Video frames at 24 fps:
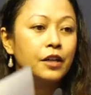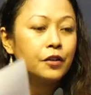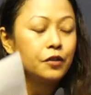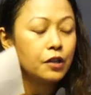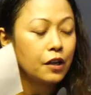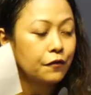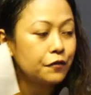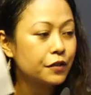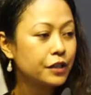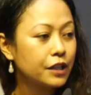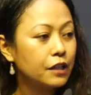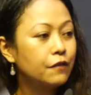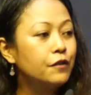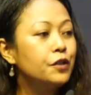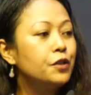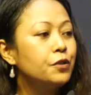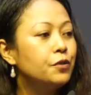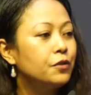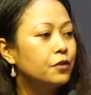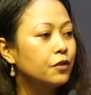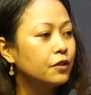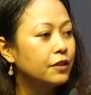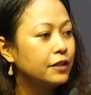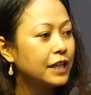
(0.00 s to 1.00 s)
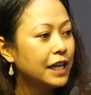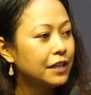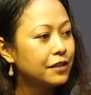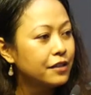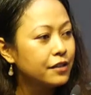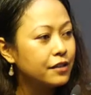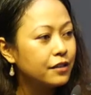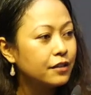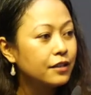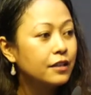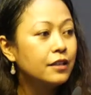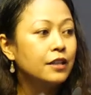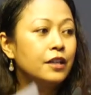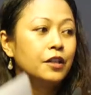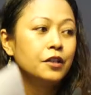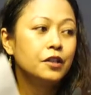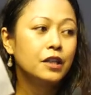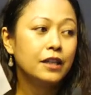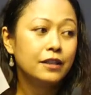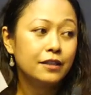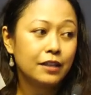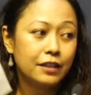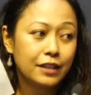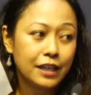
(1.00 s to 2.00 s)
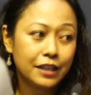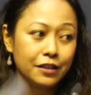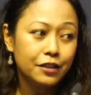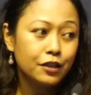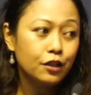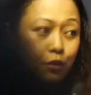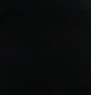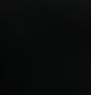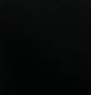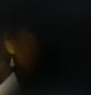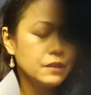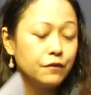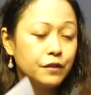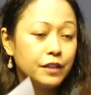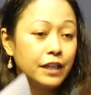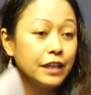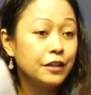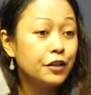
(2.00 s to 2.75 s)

you have to give it to your editor, and then the editor will give it,